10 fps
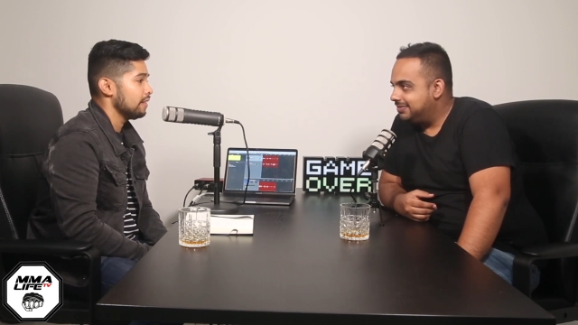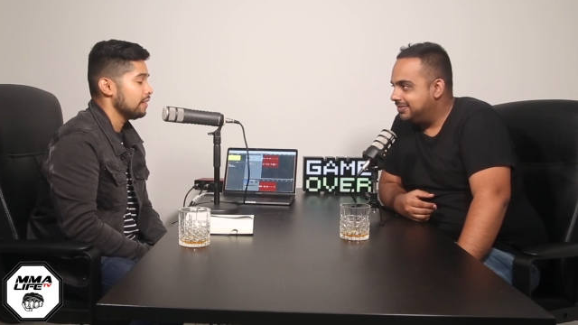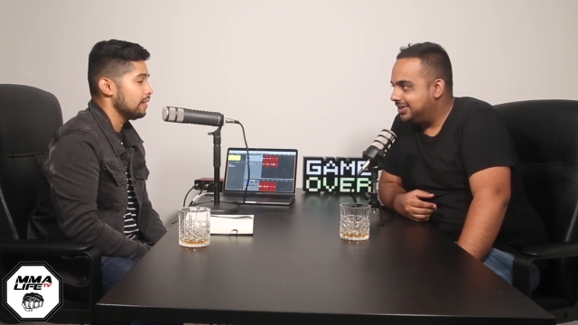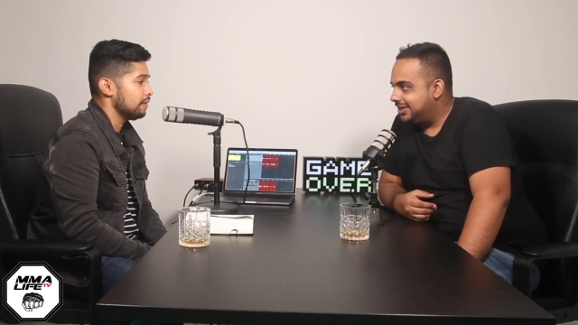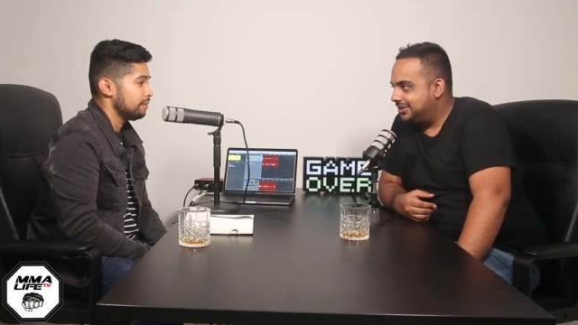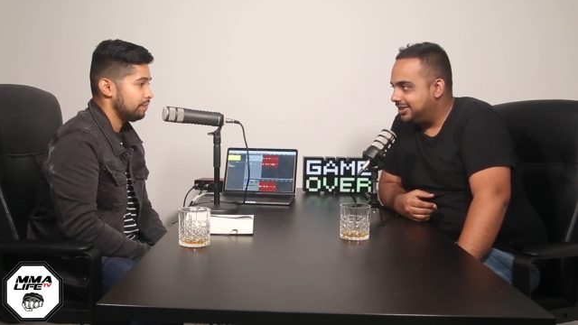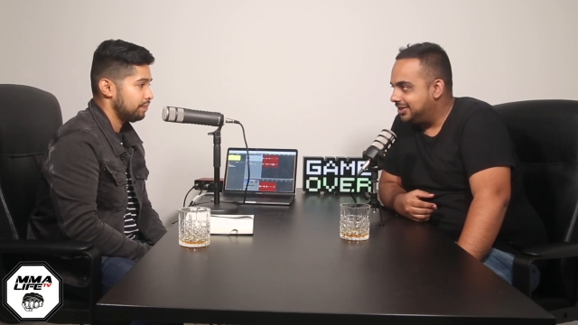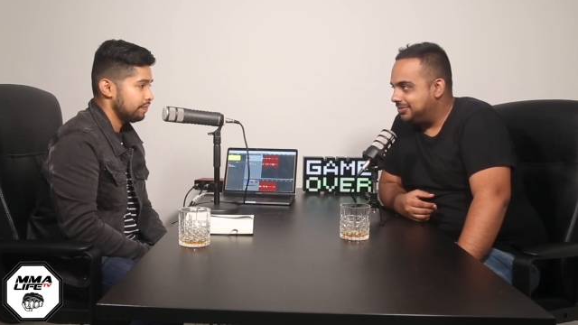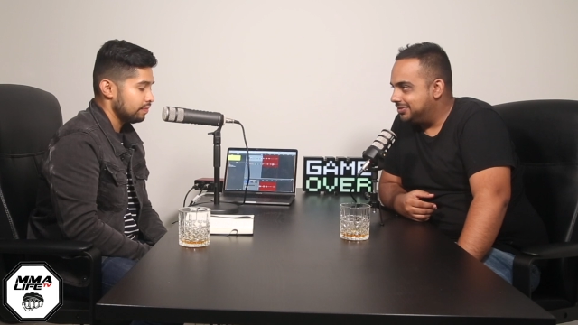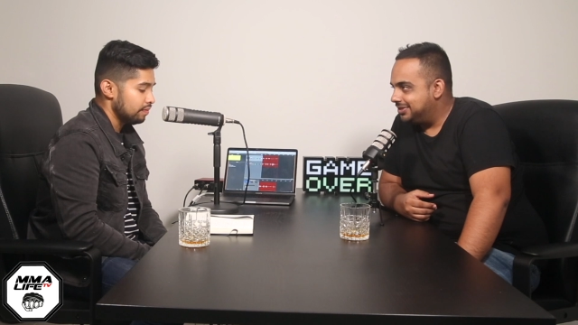Speaker 1: Yeah, I don't think
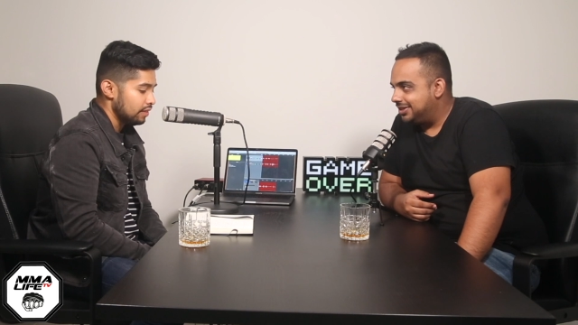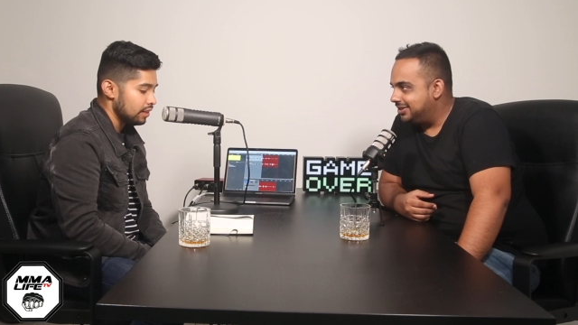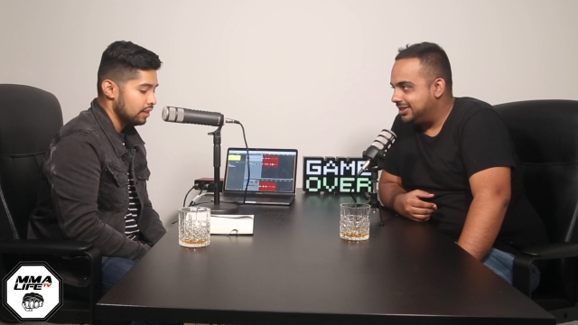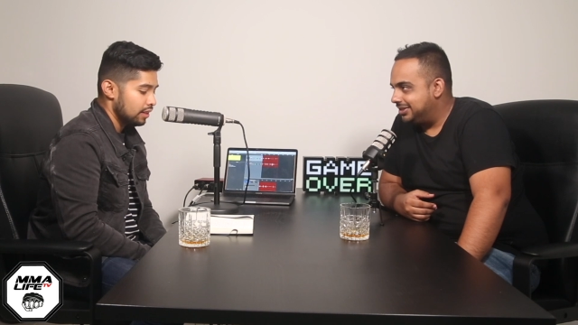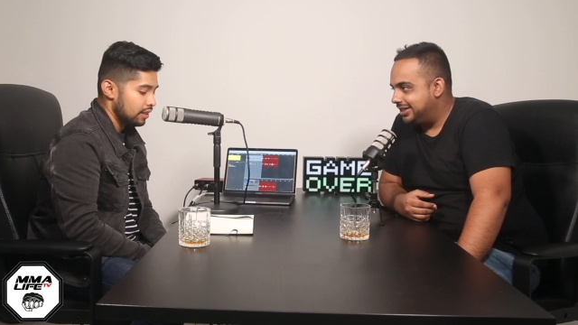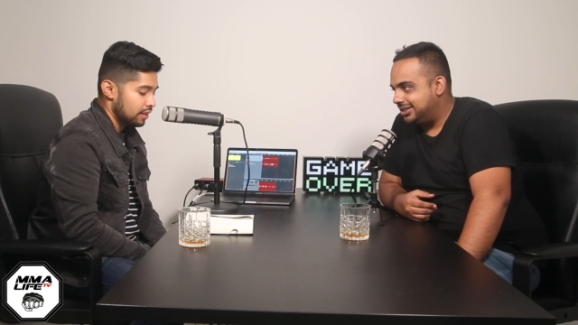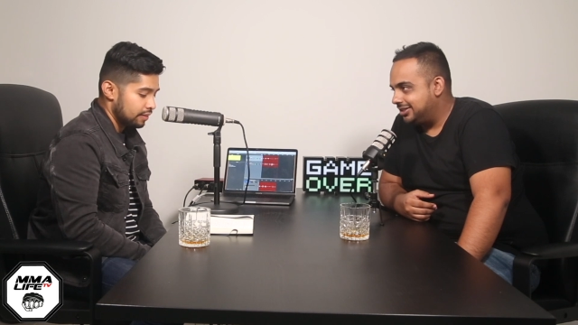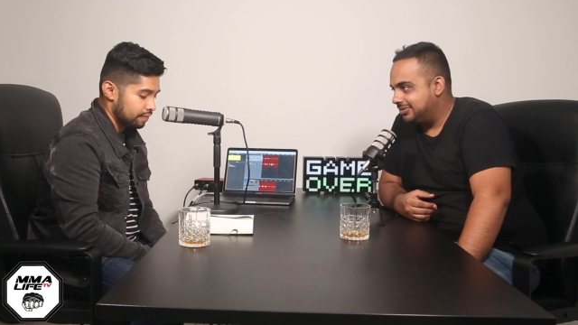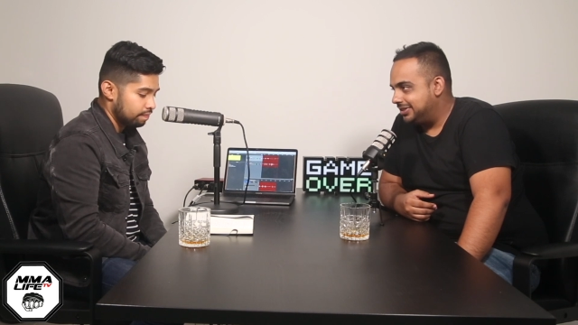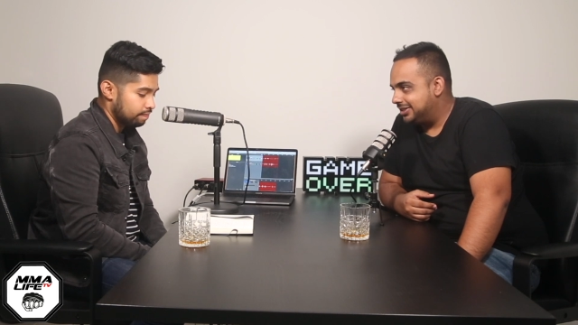he will. No, he, he
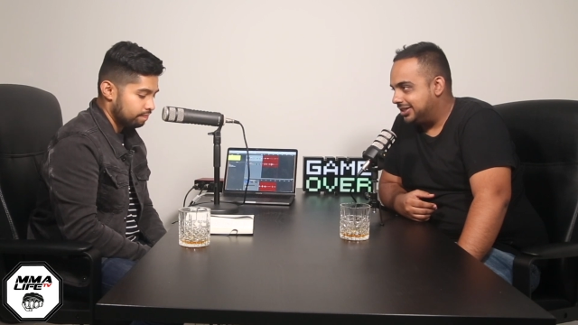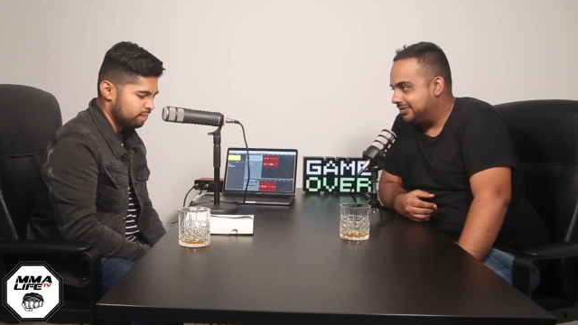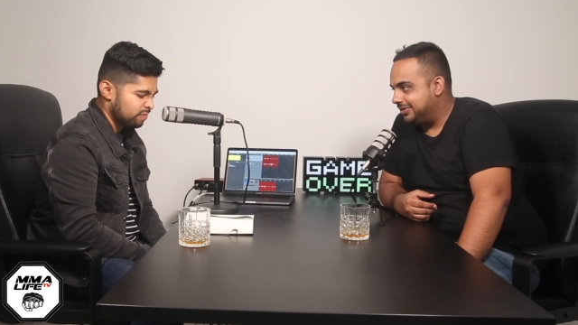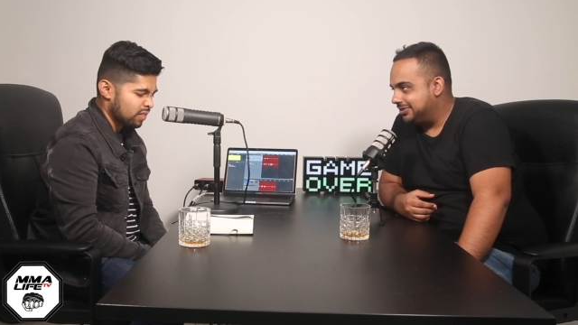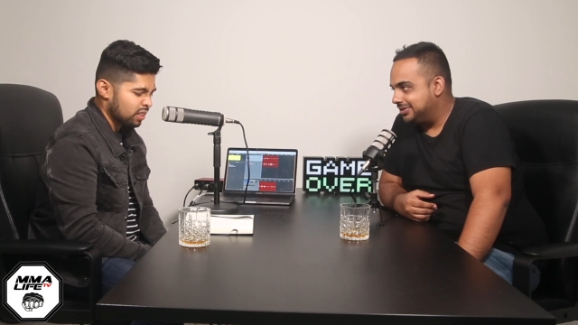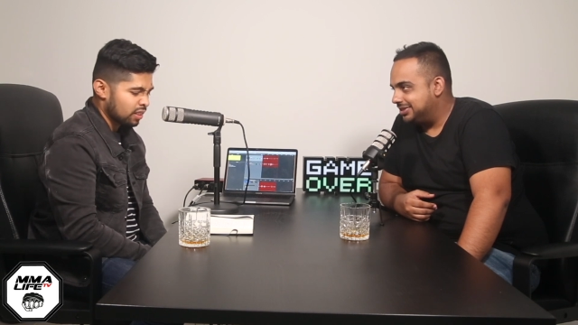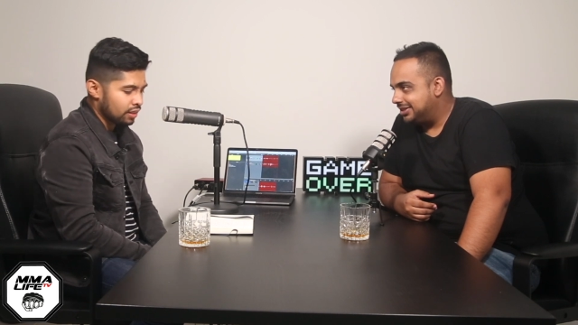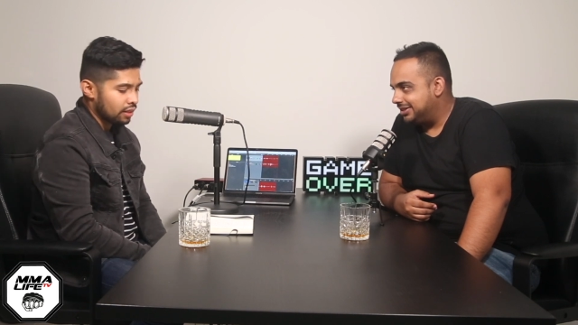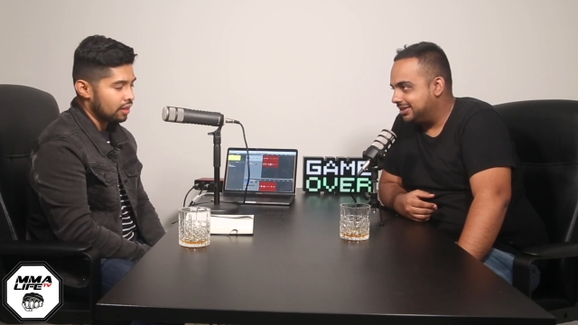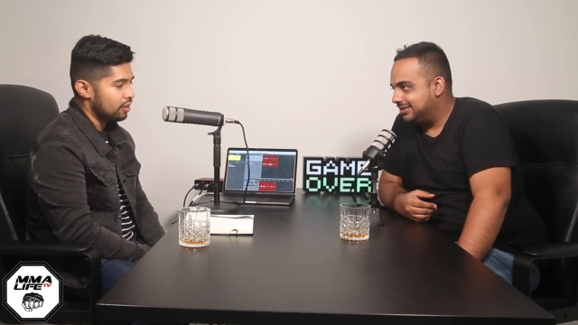he'll be done if he loses.
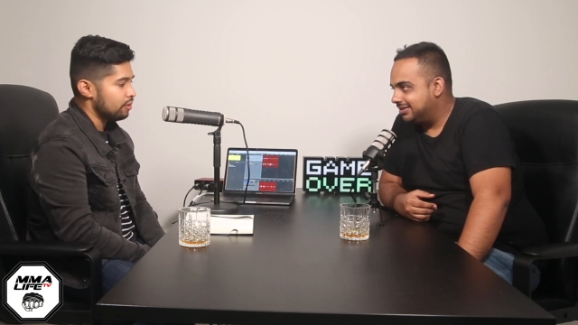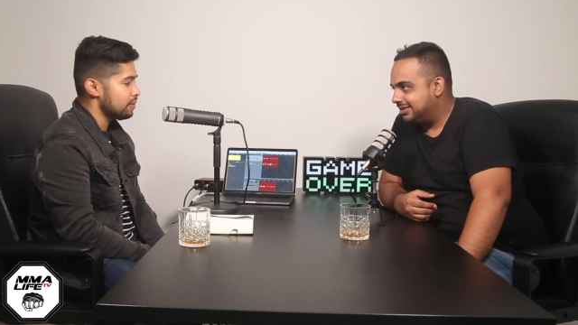I think. Hundred